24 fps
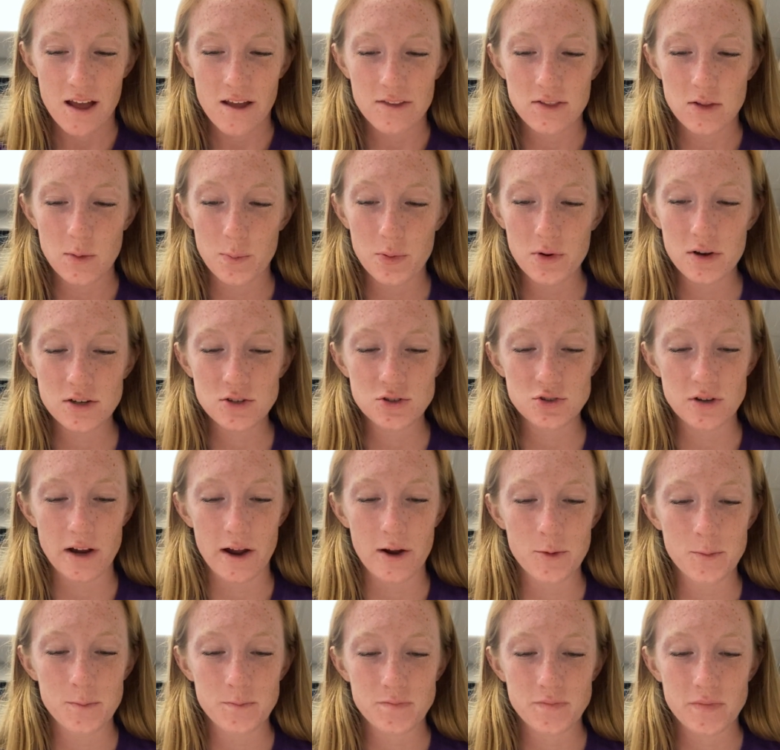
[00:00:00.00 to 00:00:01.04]
The brook
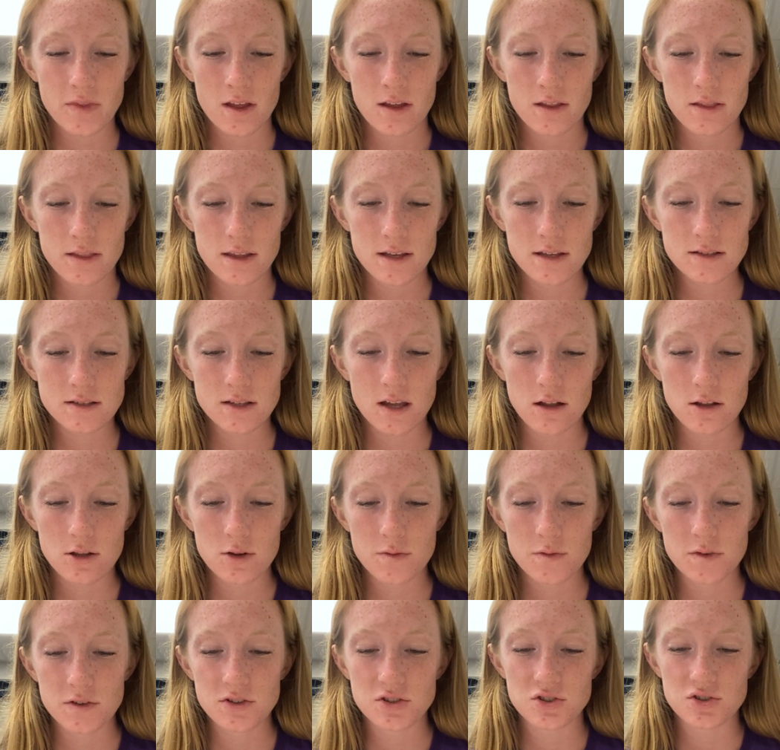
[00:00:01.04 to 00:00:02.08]
trout. These
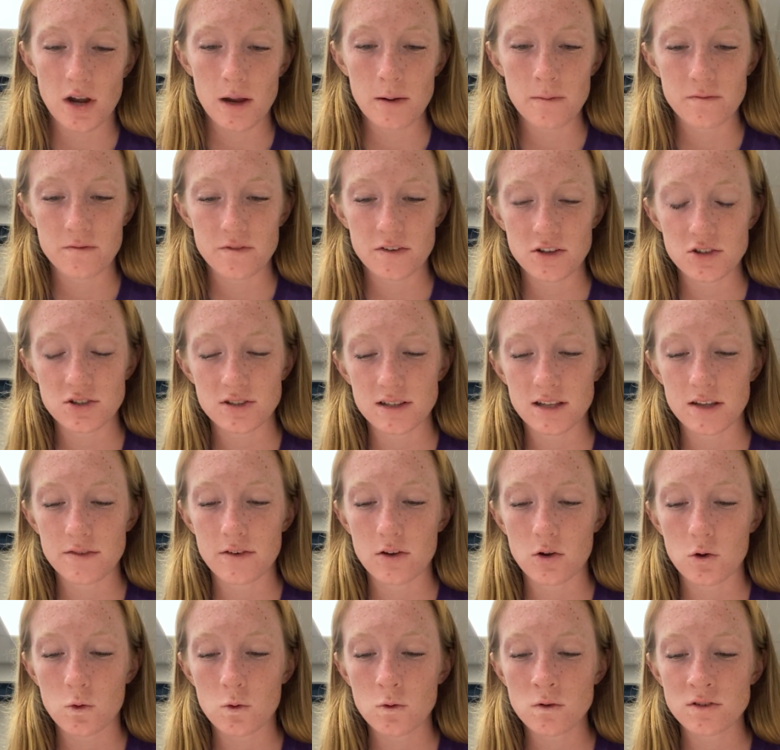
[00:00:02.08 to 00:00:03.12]
colorful striped fish live
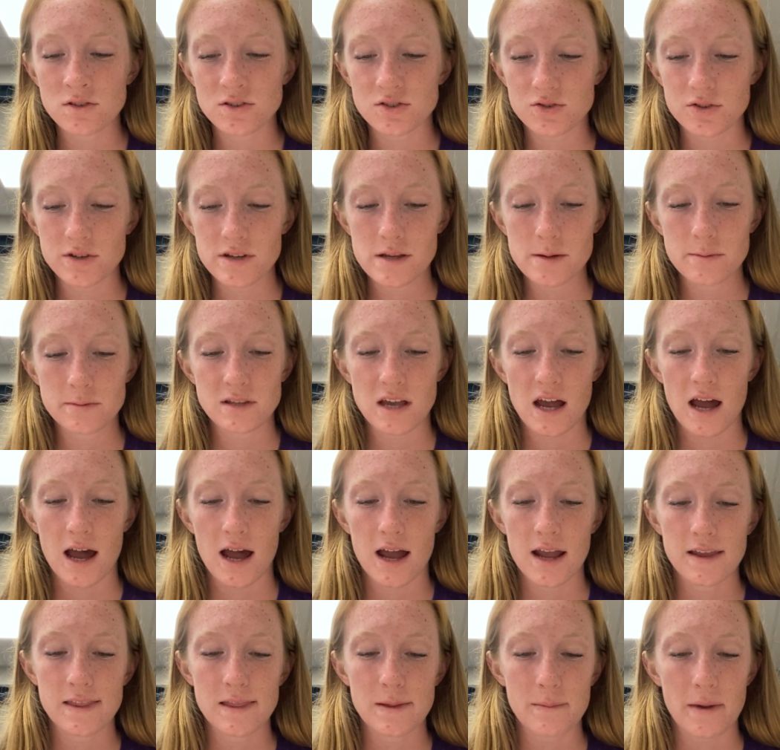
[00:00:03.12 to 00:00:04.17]
in cool streams
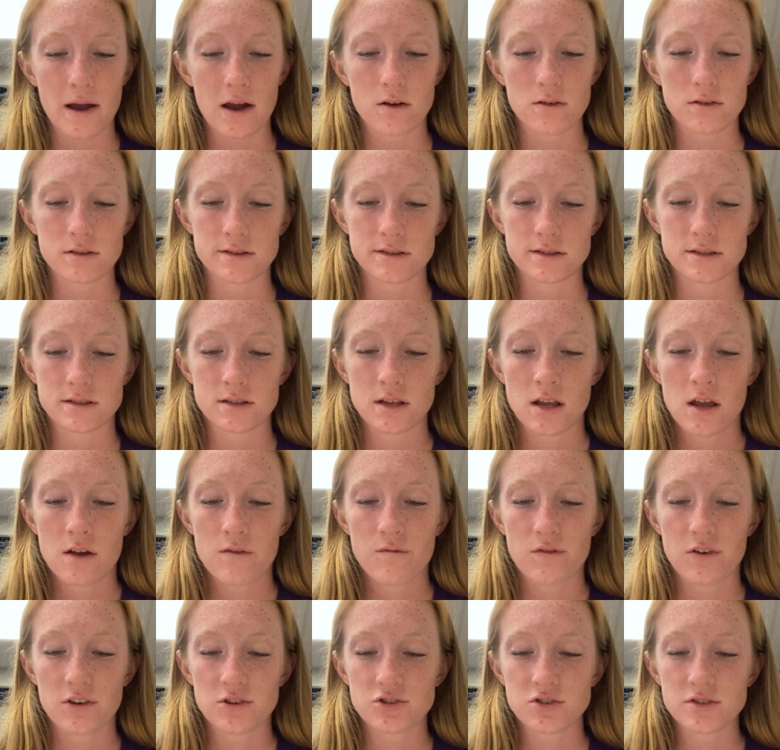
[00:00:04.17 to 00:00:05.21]
high in the mountains.
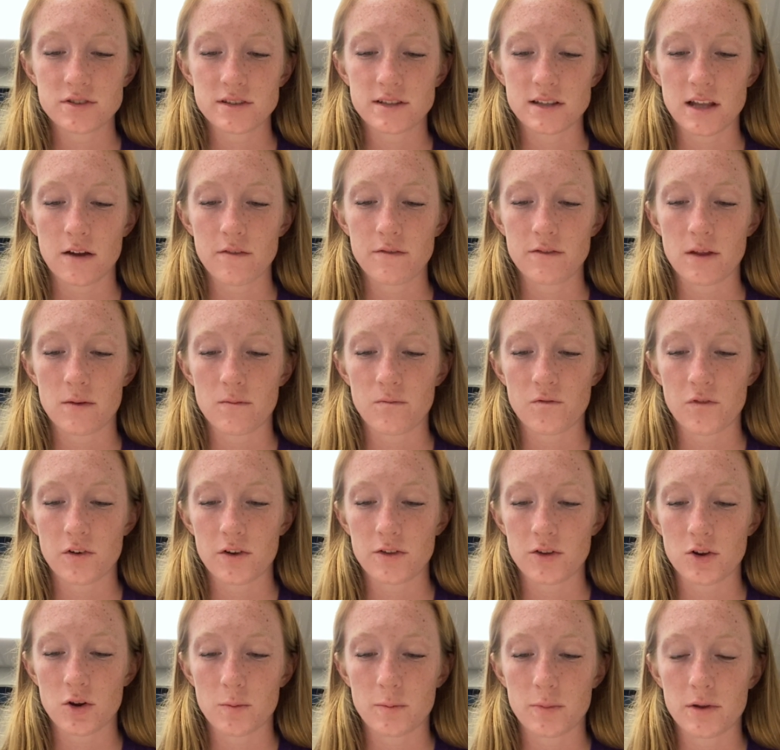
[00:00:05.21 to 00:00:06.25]
Fishers love them
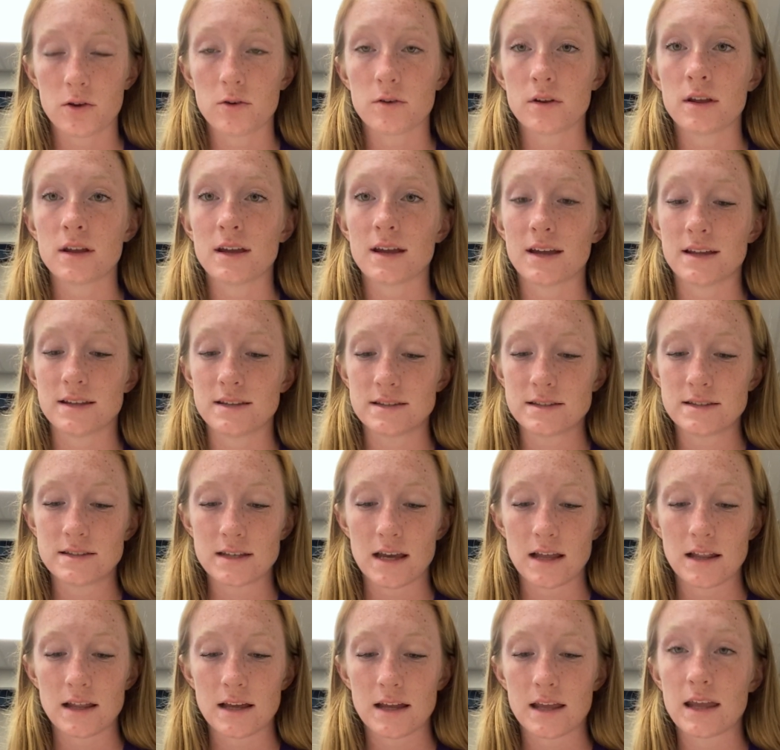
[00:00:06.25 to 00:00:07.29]
for their beauty and
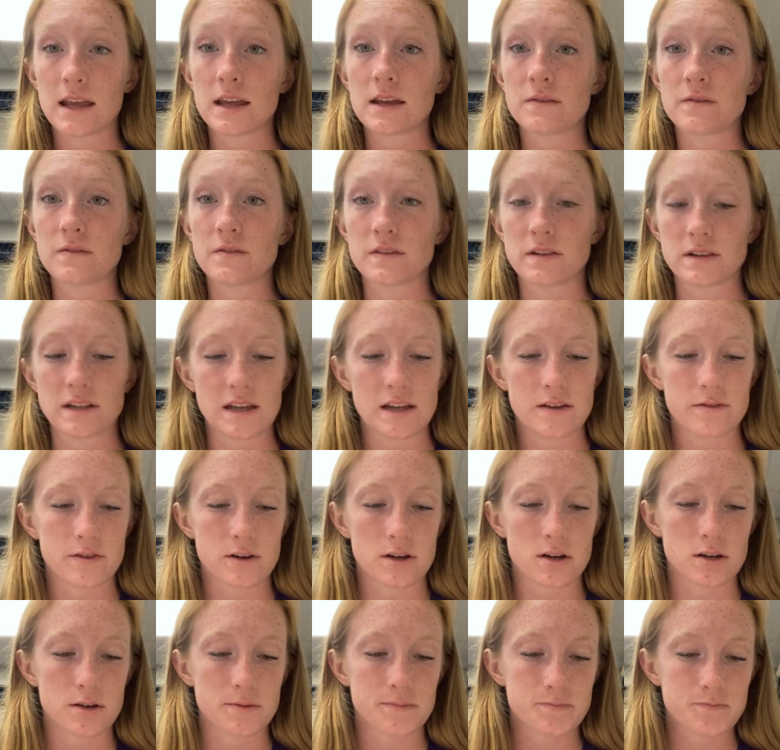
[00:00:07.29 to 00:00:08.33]
delicate
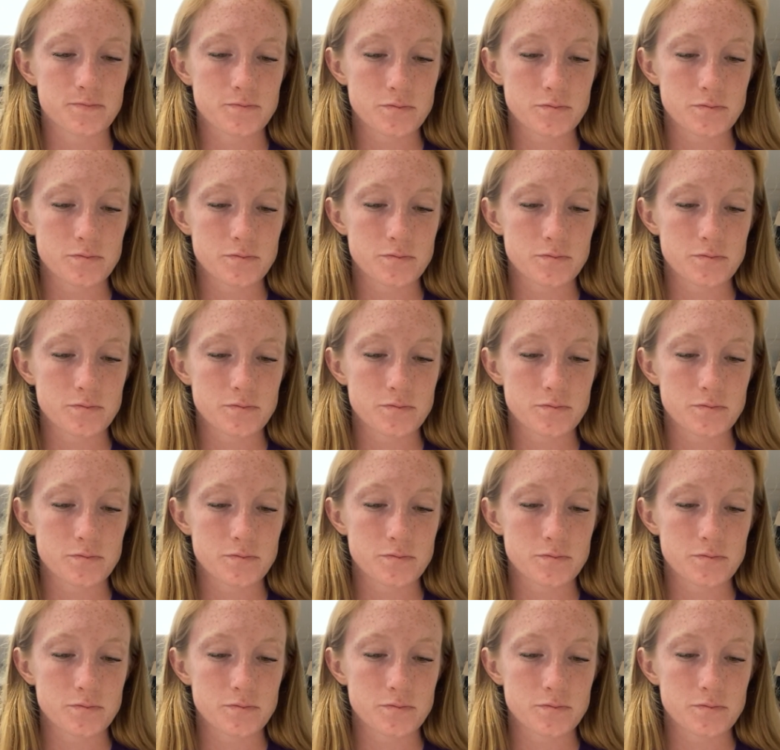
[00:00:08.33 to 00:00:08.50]
flavor.